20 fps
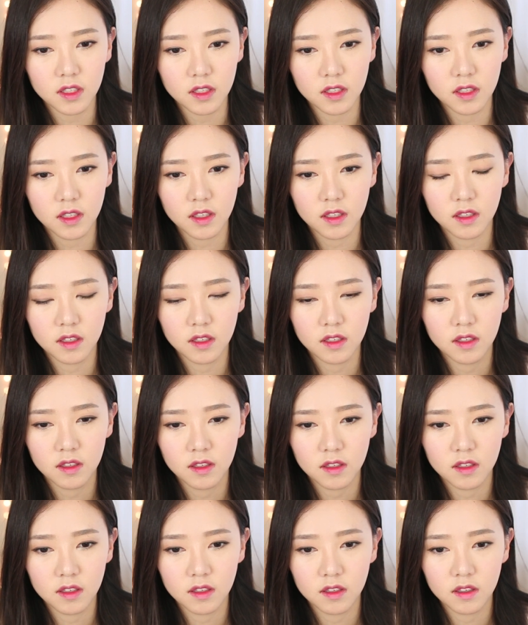
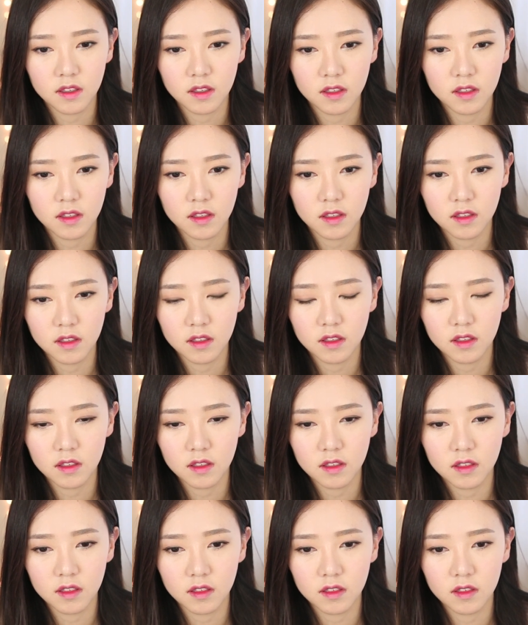
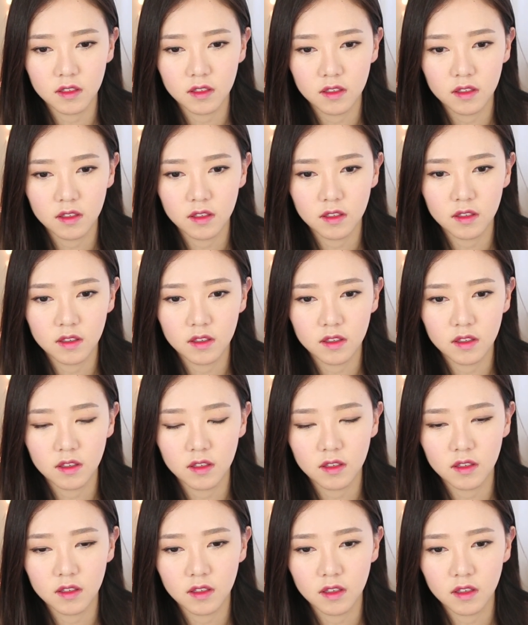
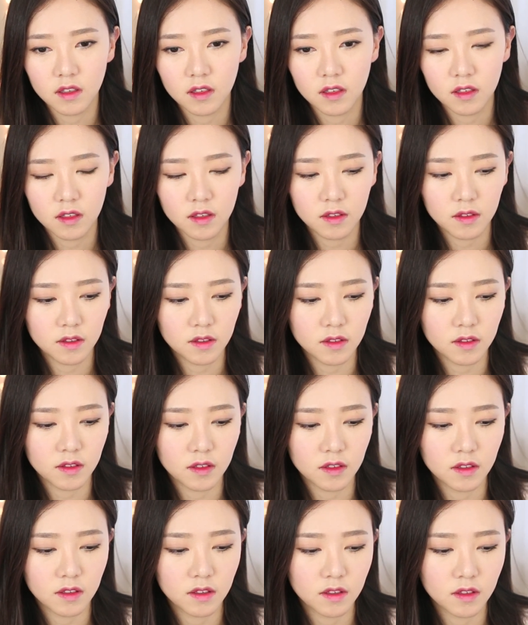
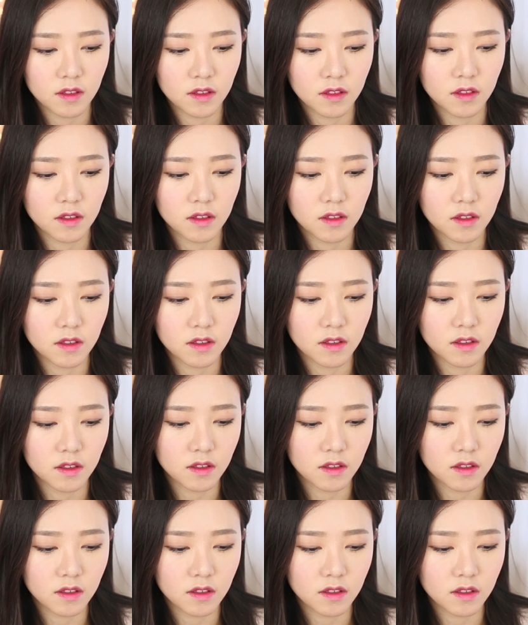(silent)